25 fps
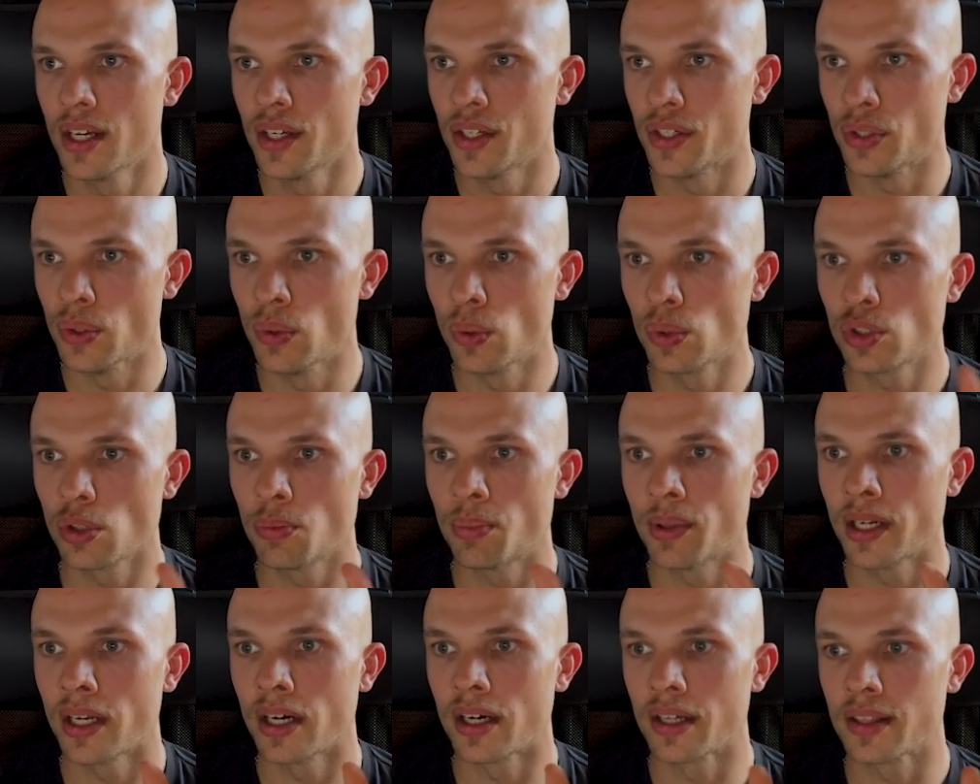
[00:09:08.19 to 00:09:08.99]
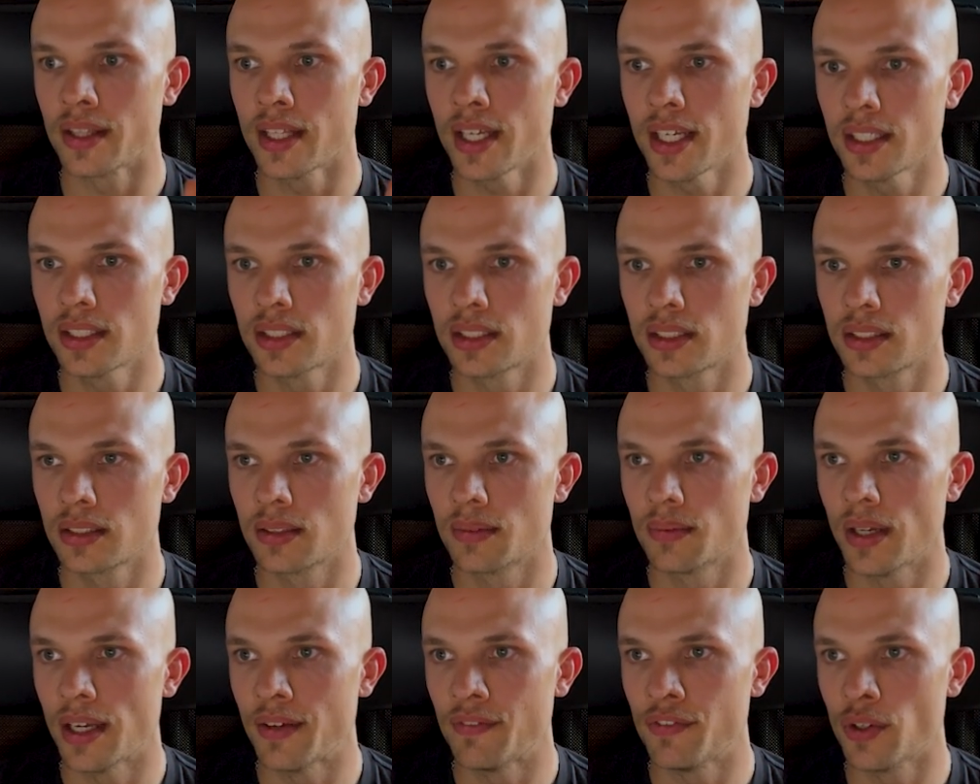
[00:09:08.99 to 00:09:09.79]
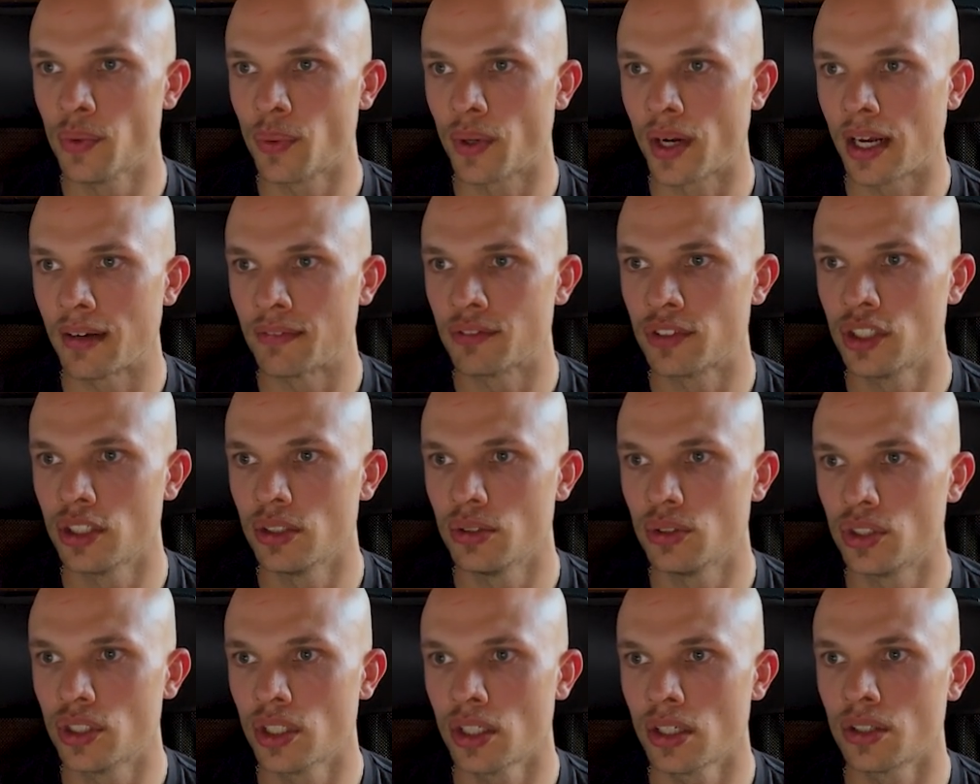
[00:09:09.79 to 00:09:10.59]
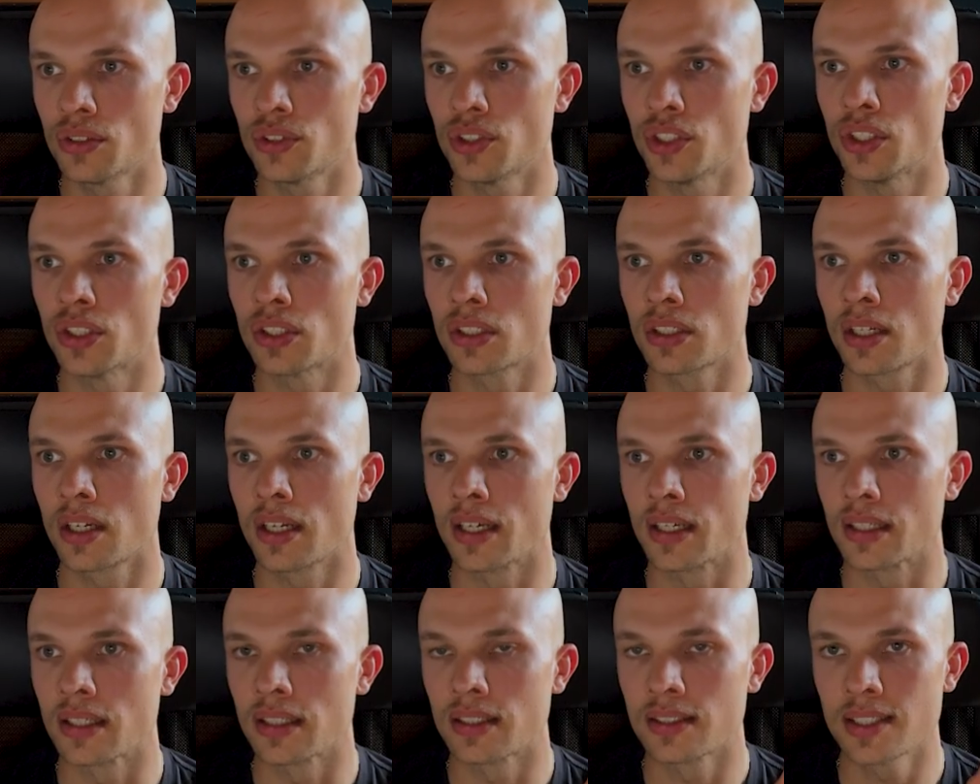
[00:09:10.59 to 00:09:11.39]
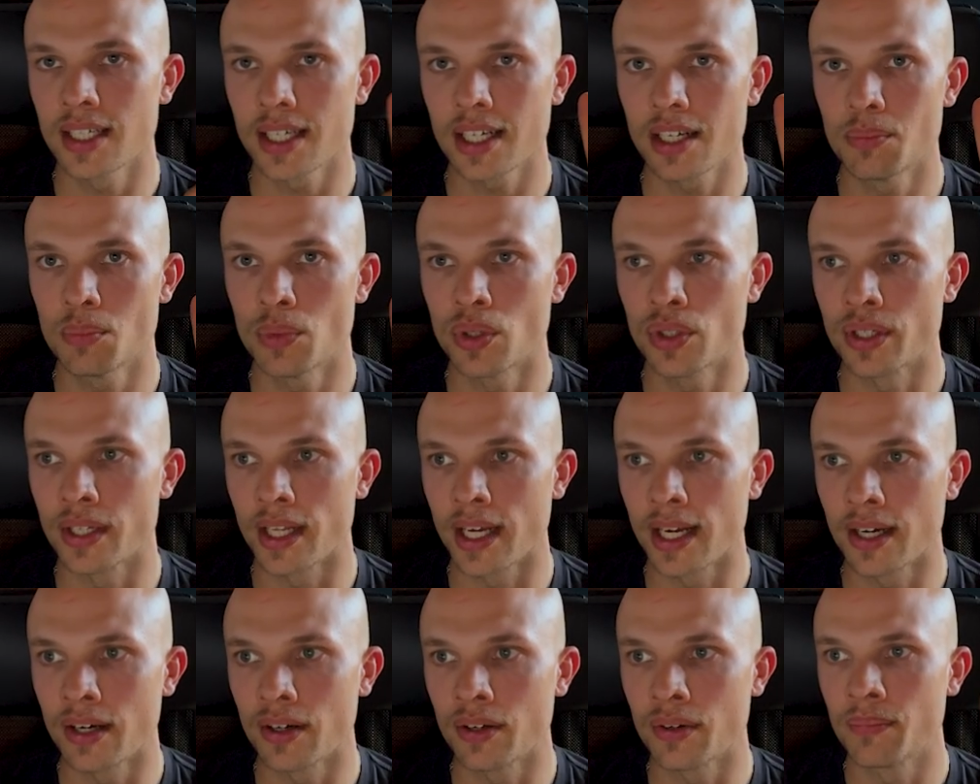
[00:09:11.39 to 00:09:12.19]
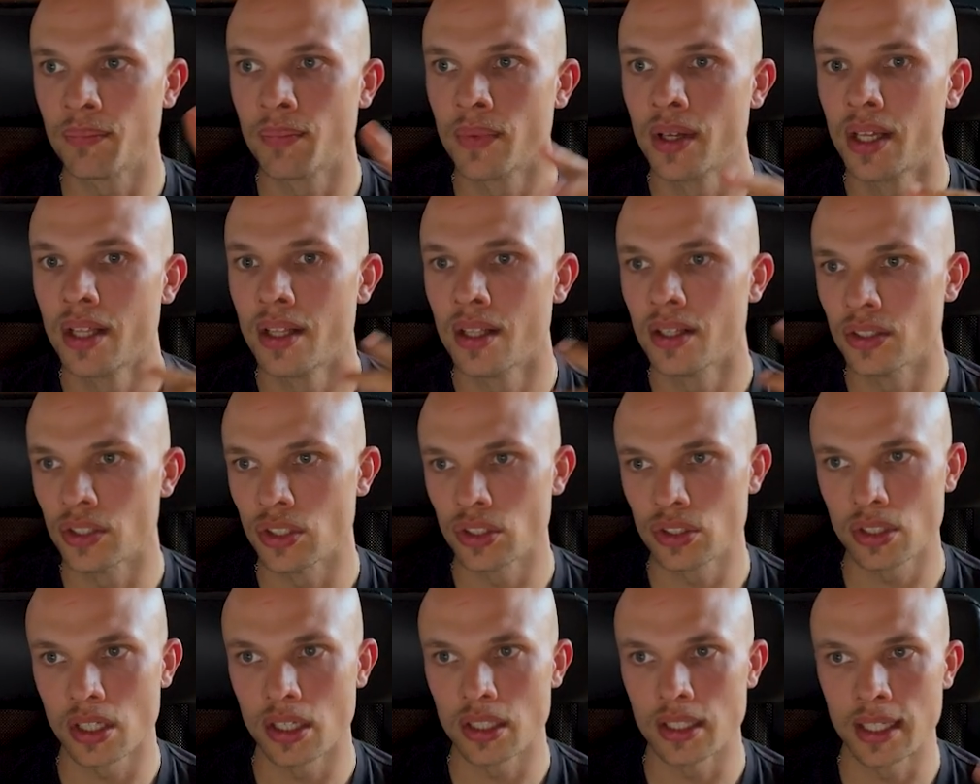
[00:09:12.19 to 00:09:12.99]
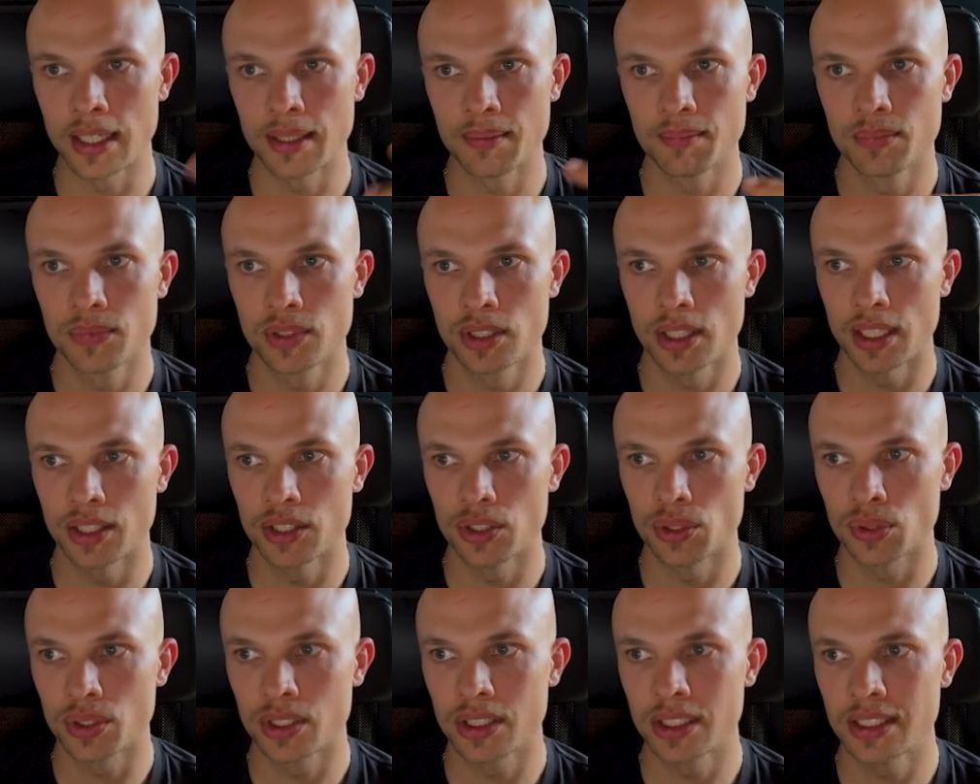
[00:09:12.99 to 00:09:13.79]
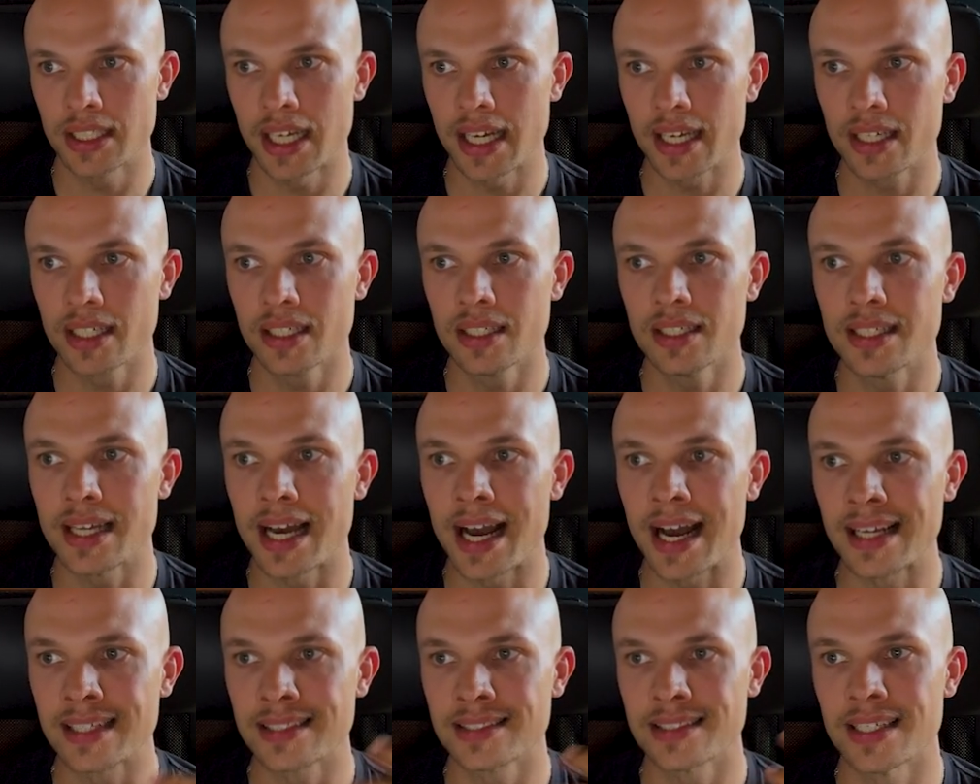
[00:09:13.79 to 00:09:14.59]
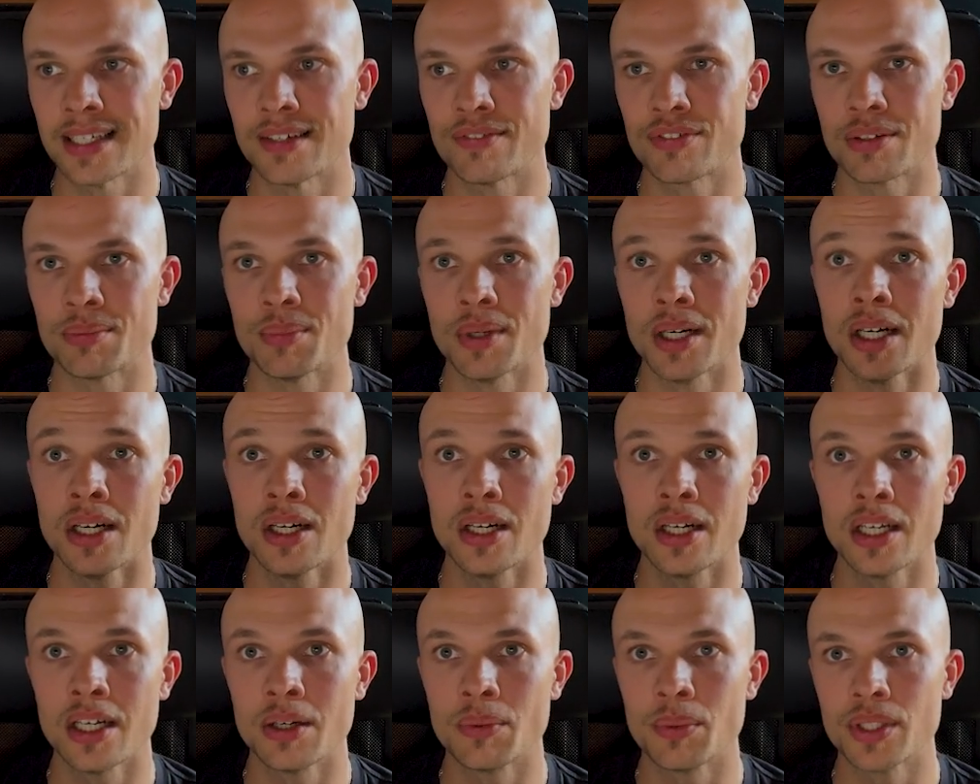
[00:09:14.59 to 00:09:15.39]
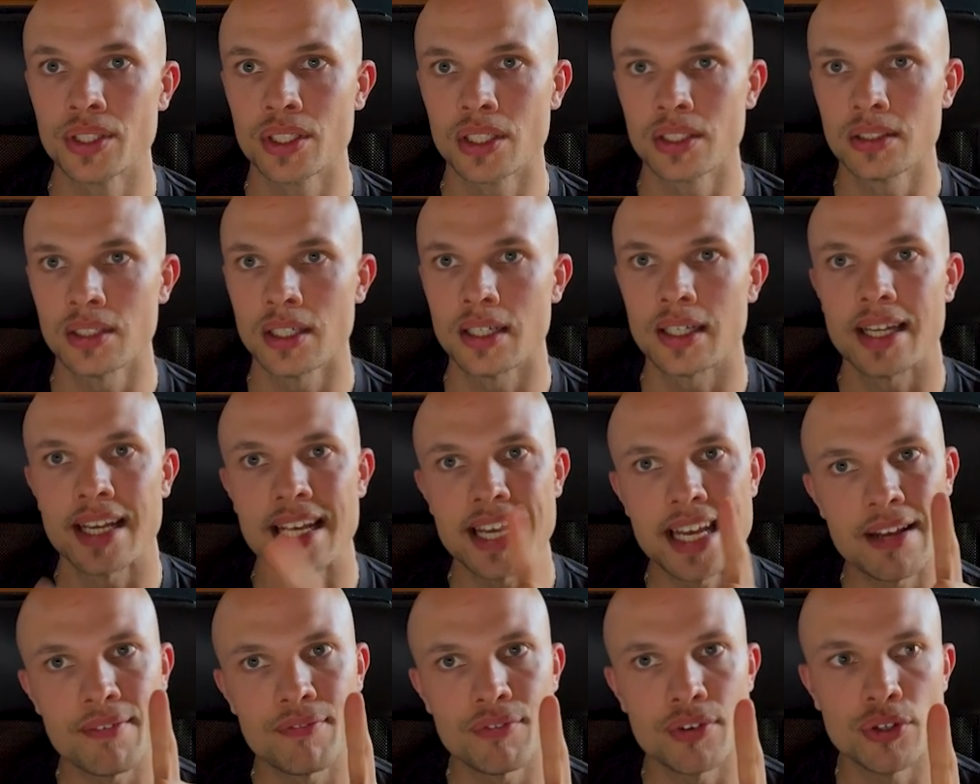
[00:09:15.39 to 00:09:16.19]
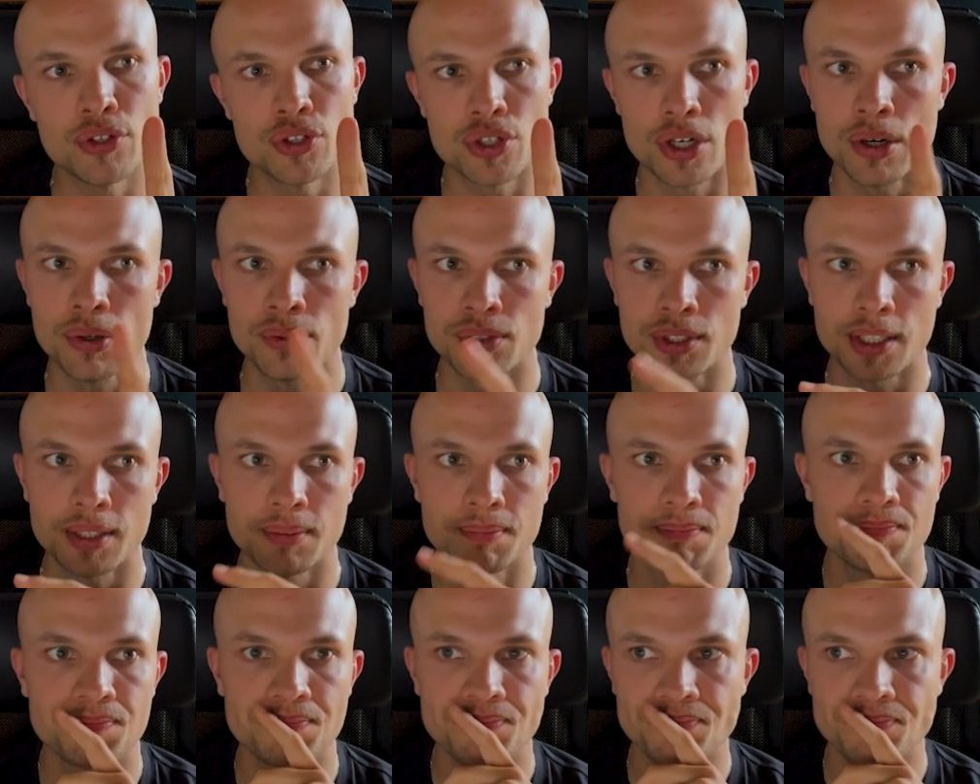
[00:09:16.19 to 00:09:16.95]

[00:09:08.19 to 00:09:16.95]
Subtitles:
Yours will be like this. If you want to have 2 charts, you just click the second one down, just like that. So that's your second asset from earlier, which I said, if you chose it.